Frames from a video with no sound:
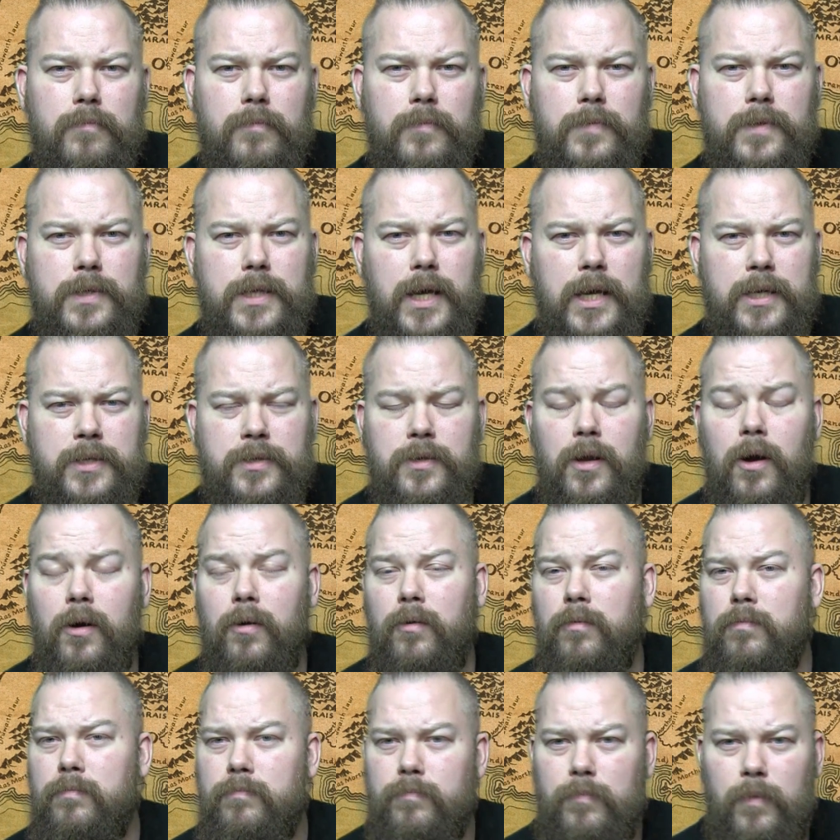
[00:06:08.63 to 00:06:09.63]
says,
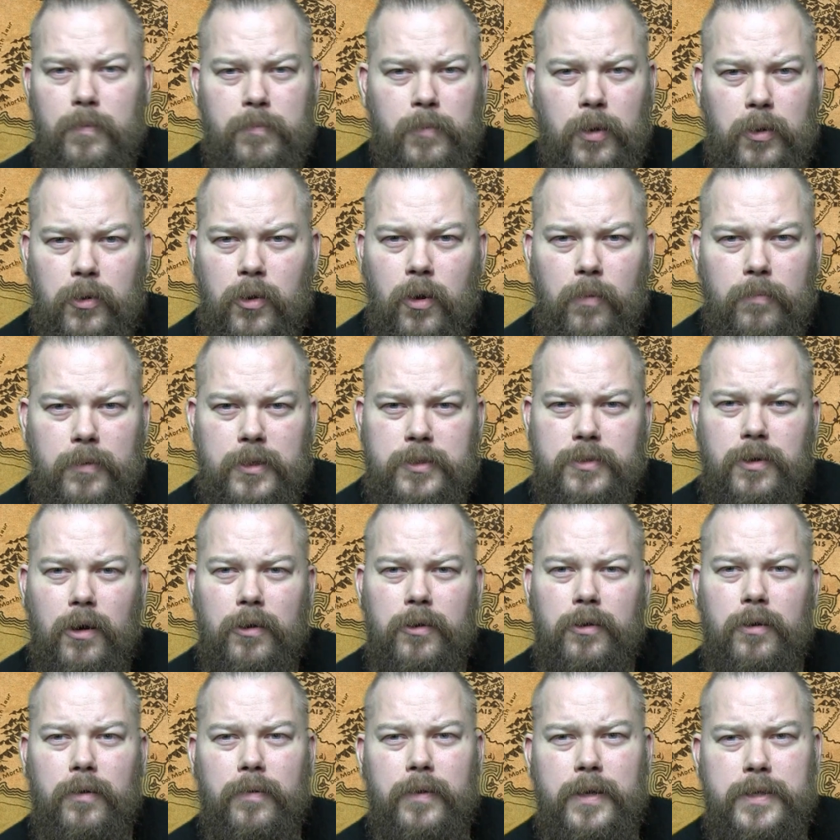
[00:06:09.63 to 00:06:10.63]
no, I'm not coming to
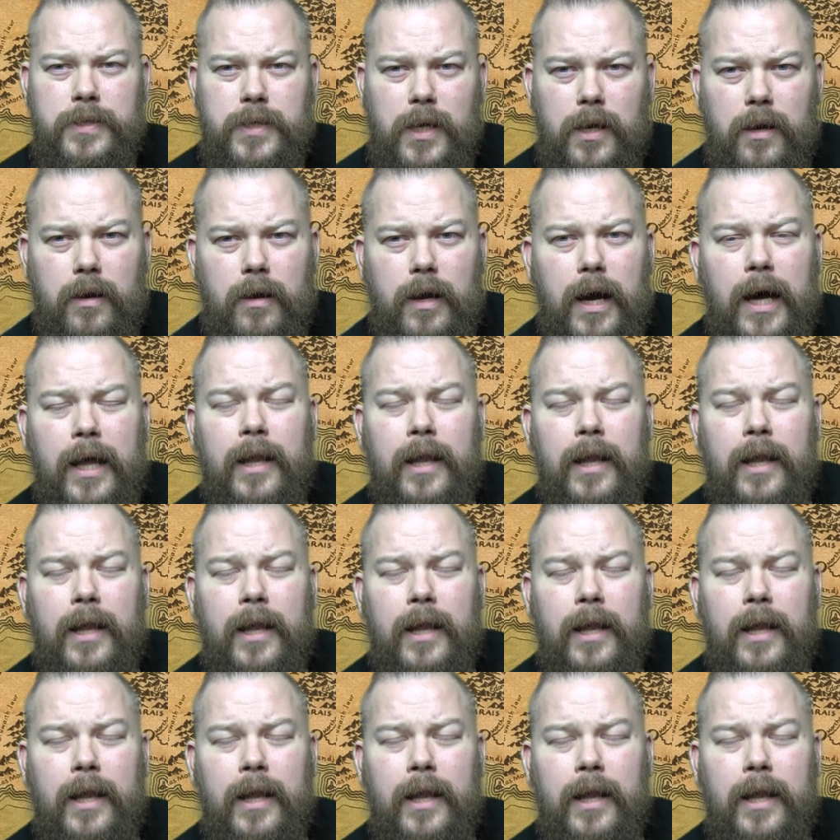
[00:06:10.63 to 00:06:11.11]
Ardacon this year,